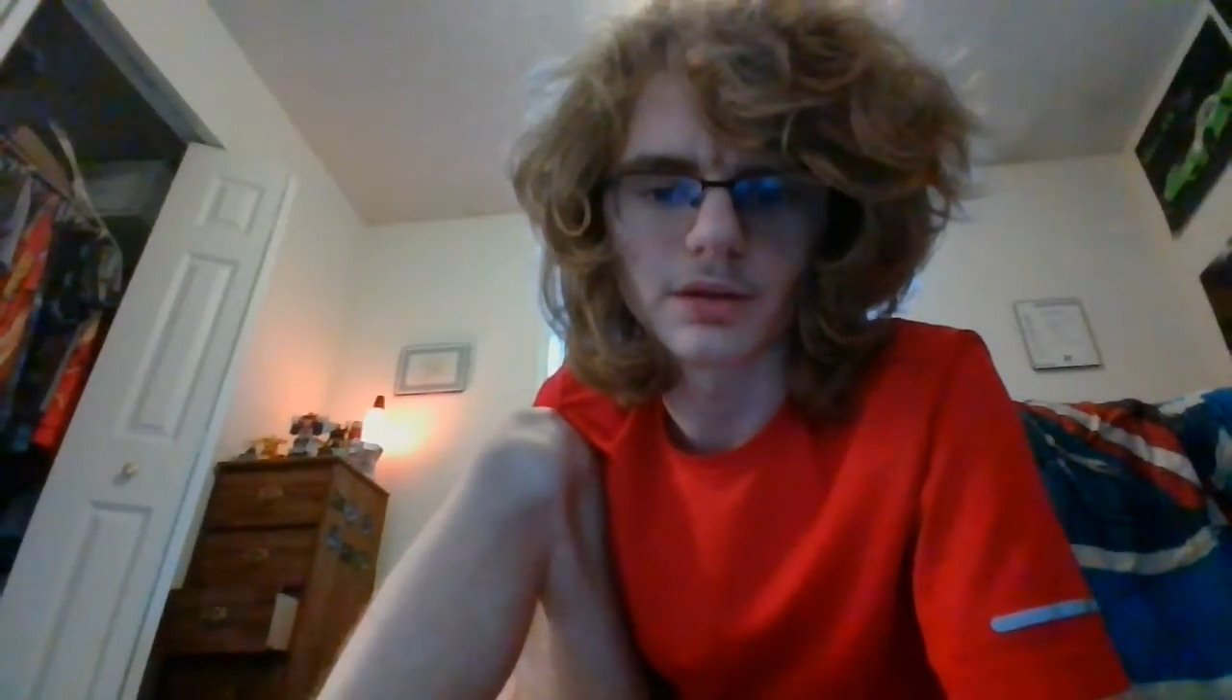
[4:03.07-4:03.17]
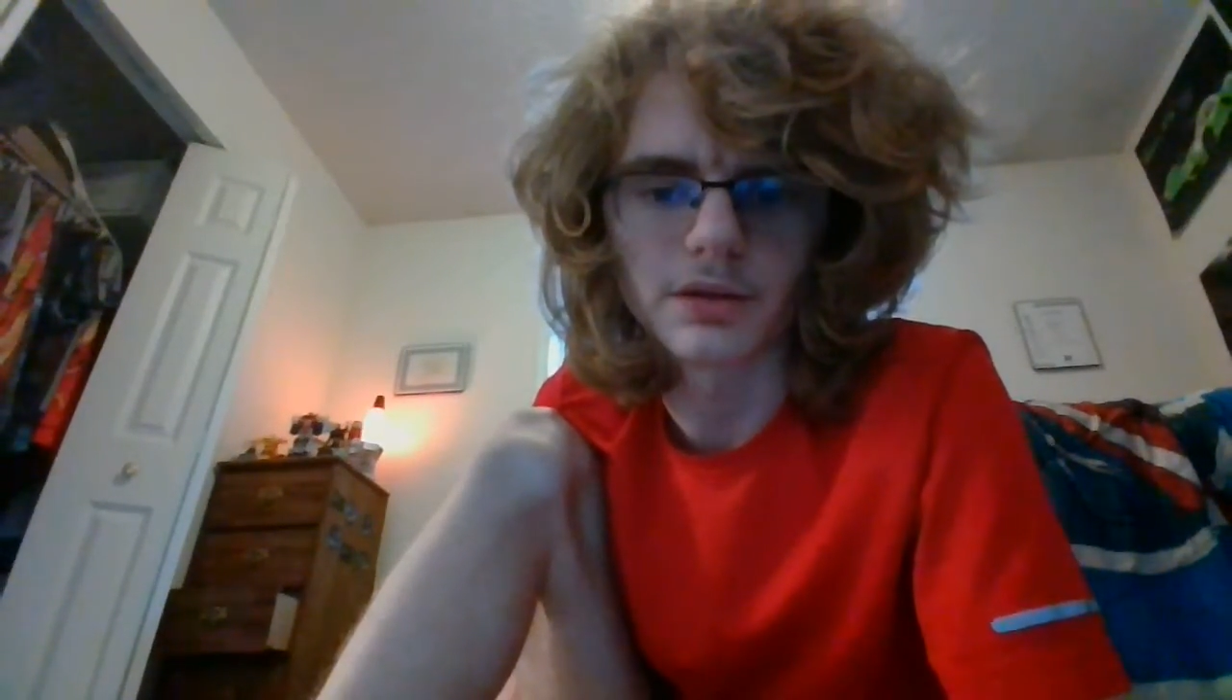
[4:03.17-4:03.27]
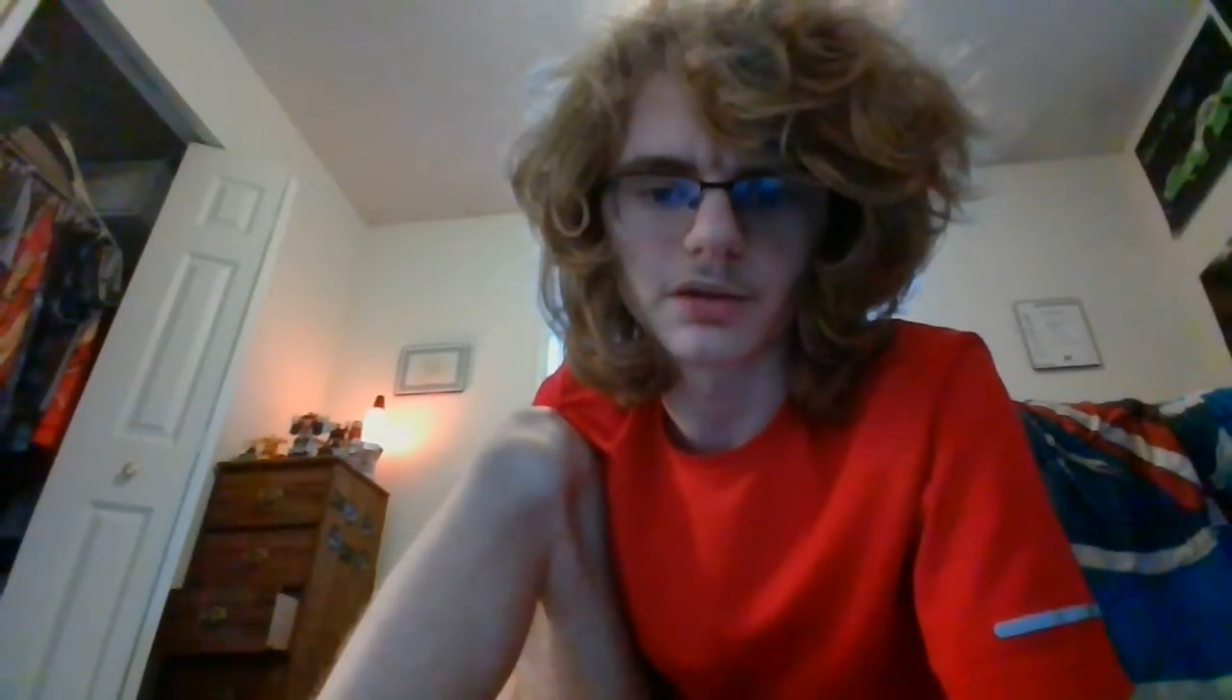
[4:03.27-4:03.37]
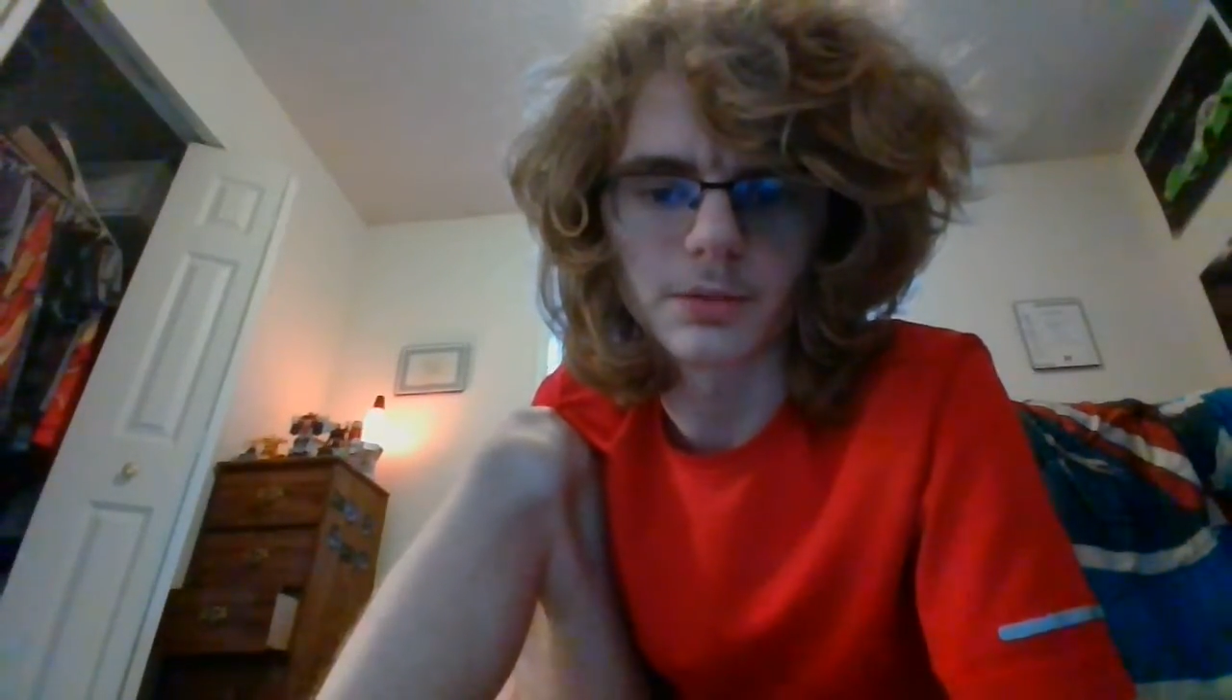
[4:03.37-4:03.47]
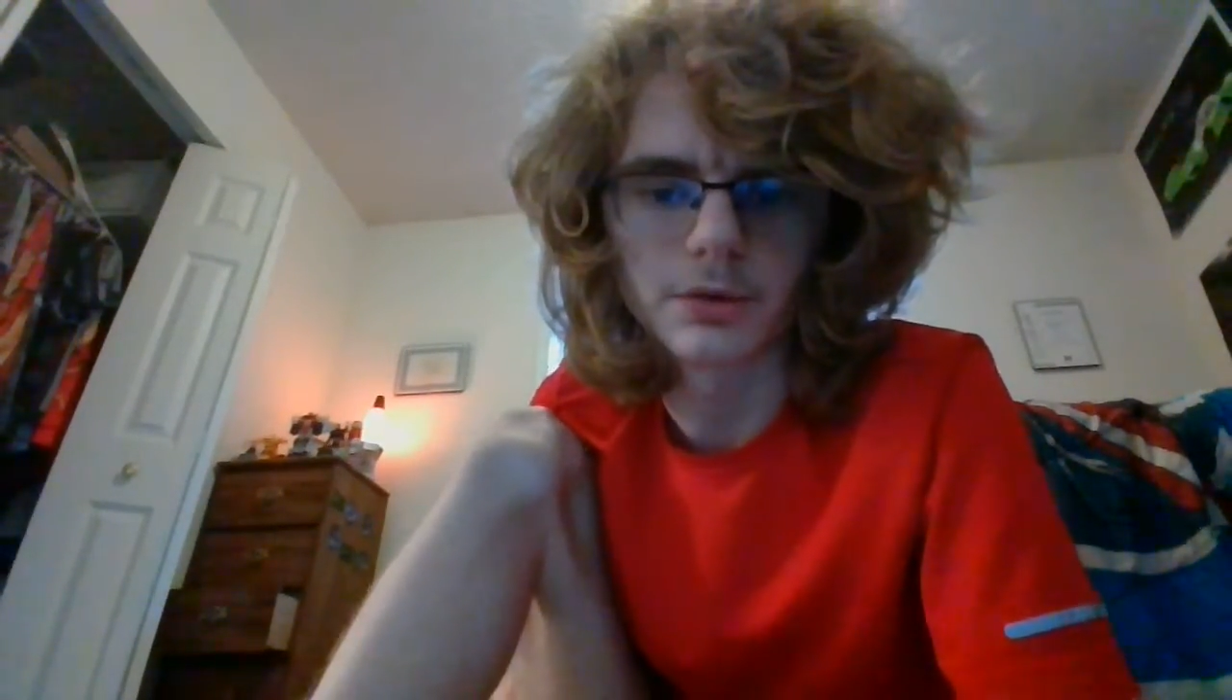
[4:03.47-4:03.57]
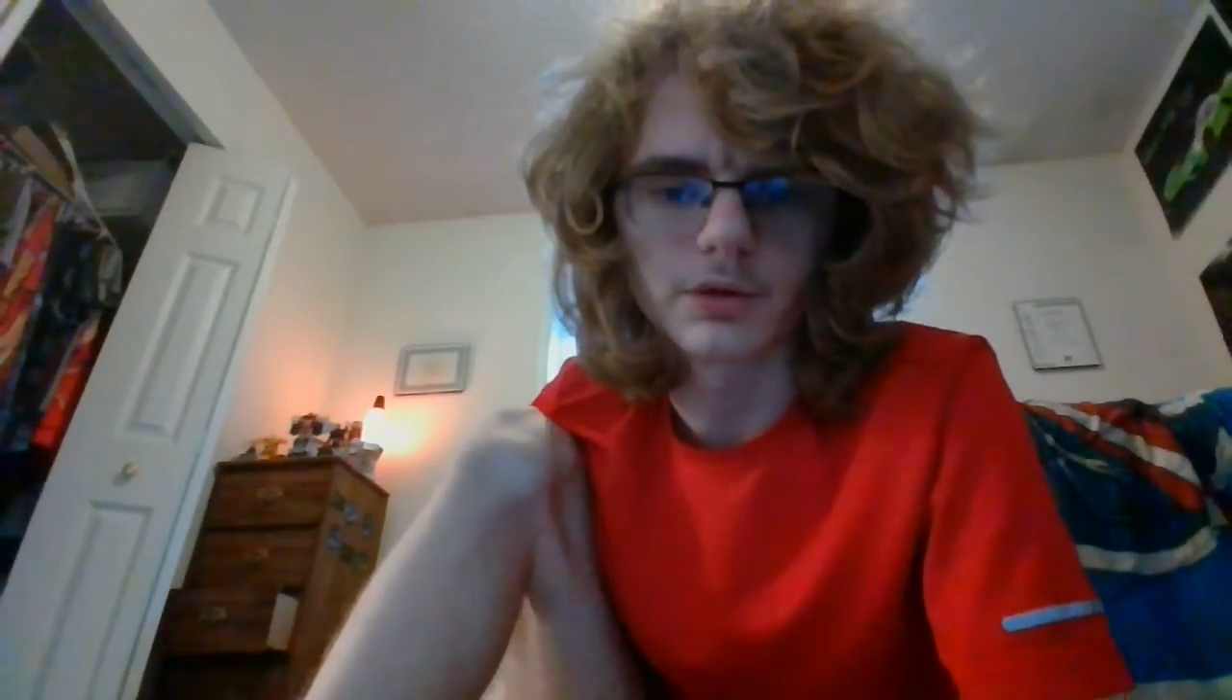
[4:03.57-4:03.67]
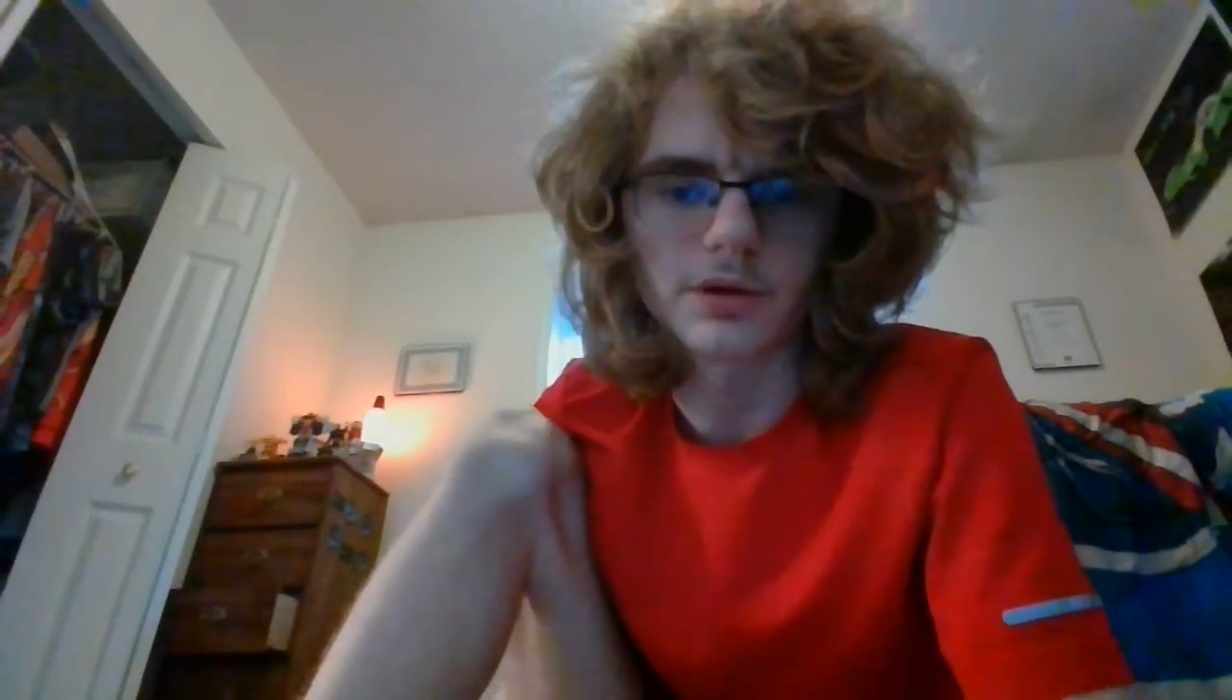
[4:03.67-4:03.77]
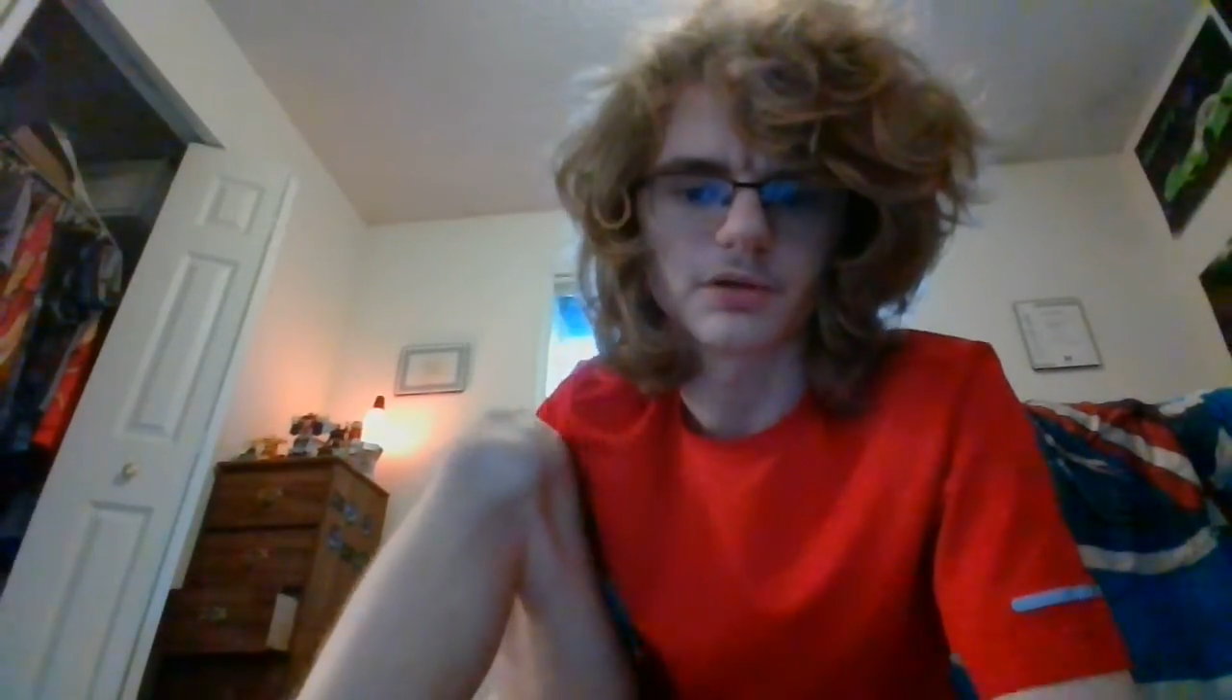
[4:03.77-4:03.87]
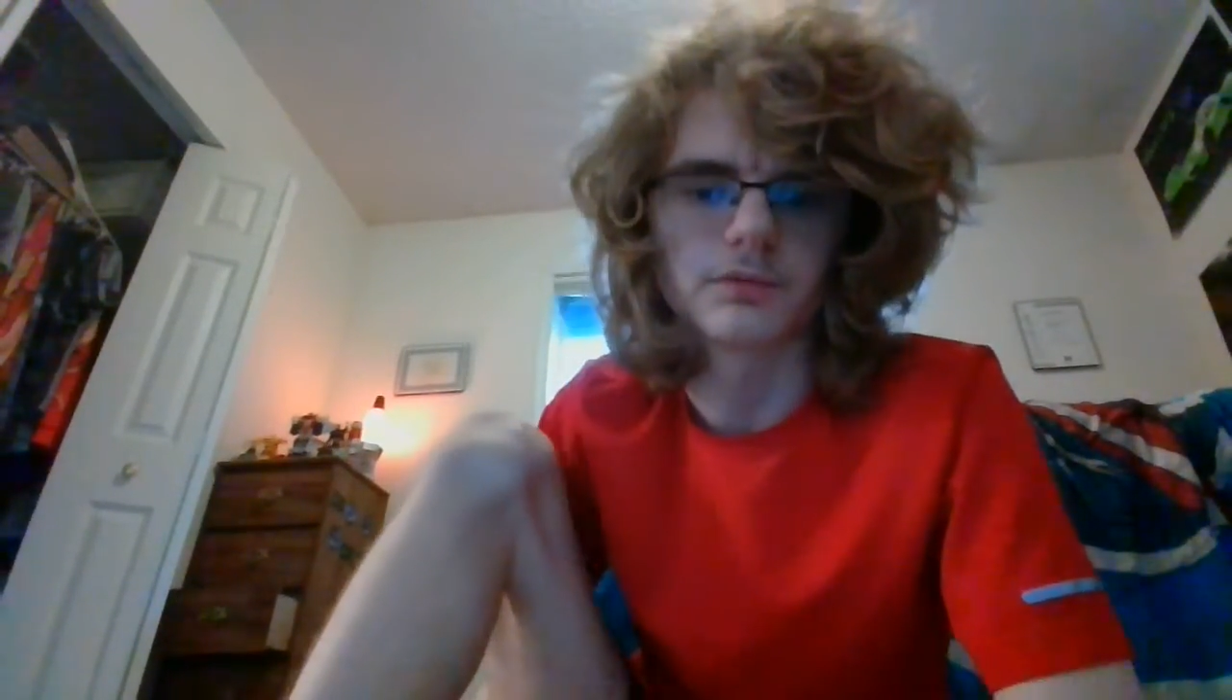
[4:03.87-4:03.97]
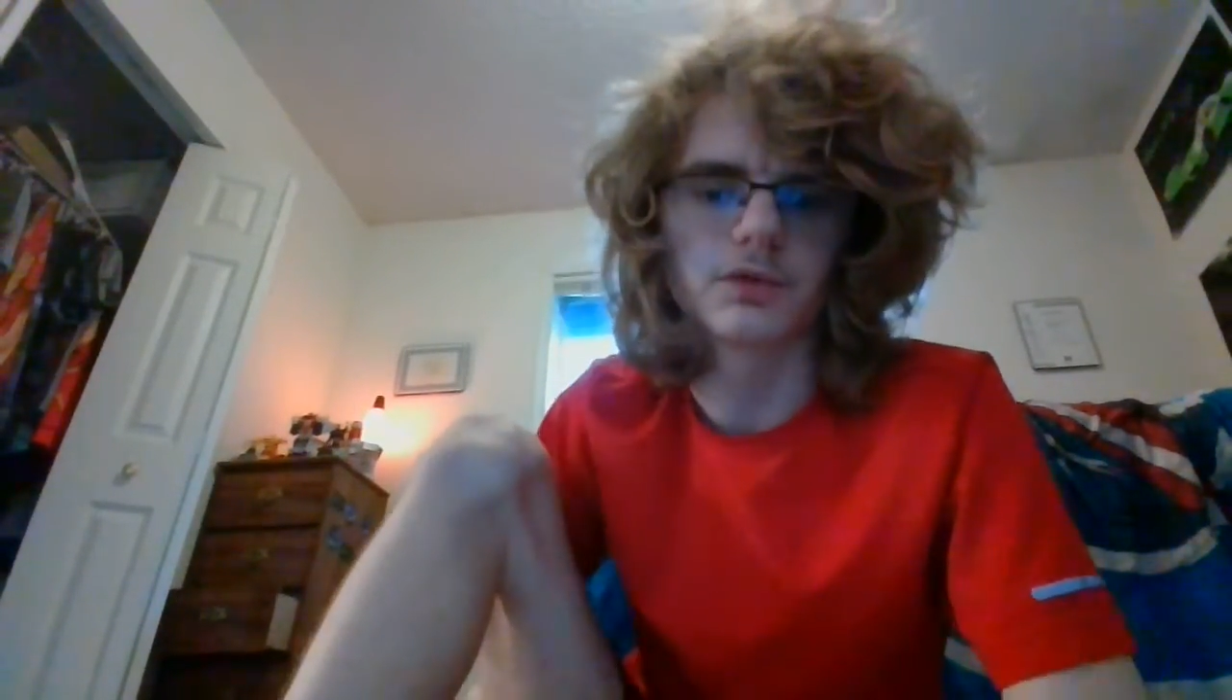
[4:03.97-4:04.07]
some of you guys
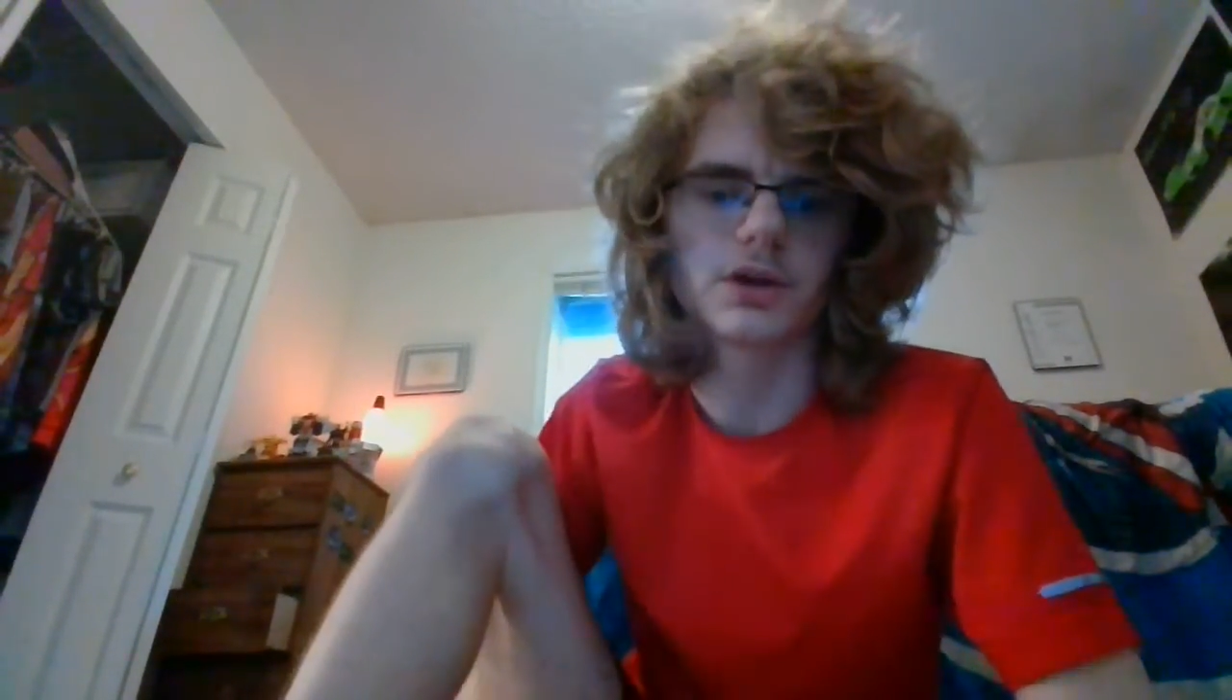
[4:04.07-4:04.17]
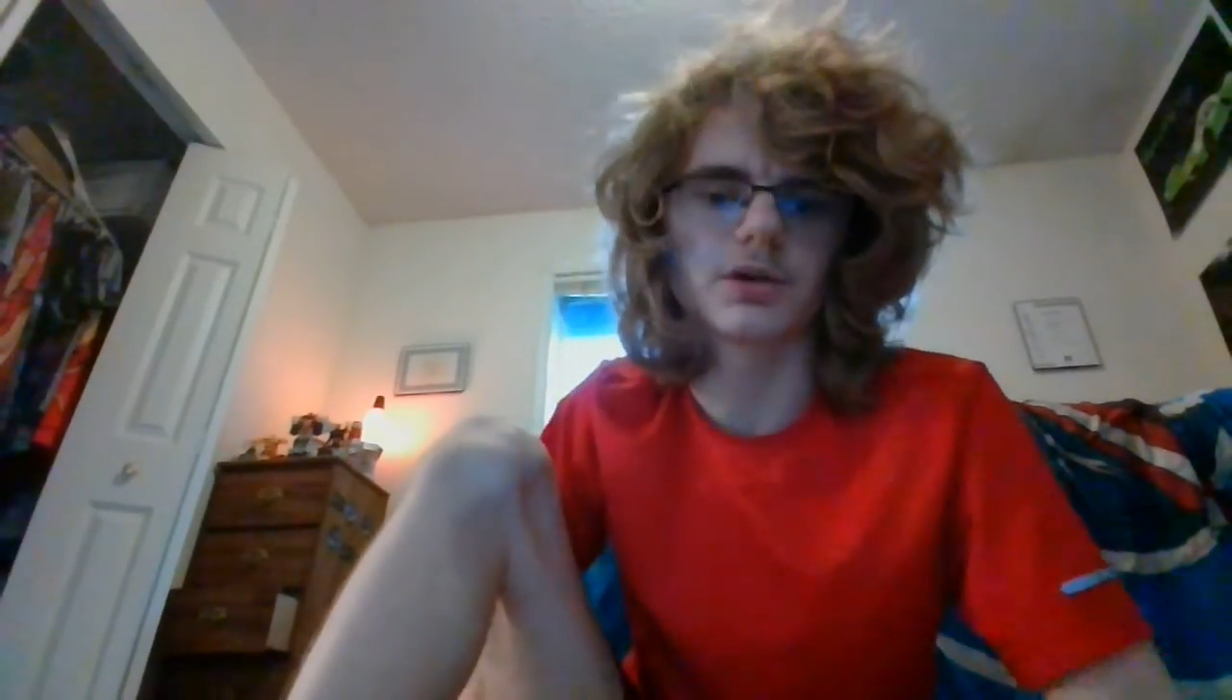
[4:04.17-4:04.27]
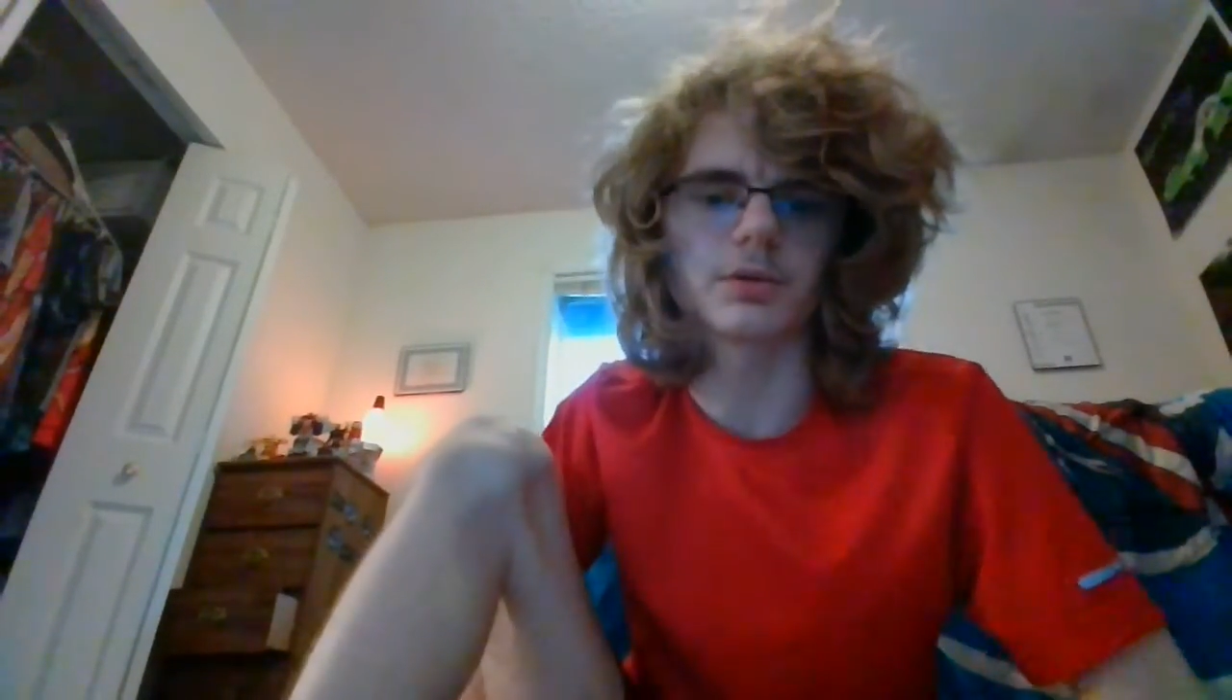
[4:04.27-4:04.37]
on video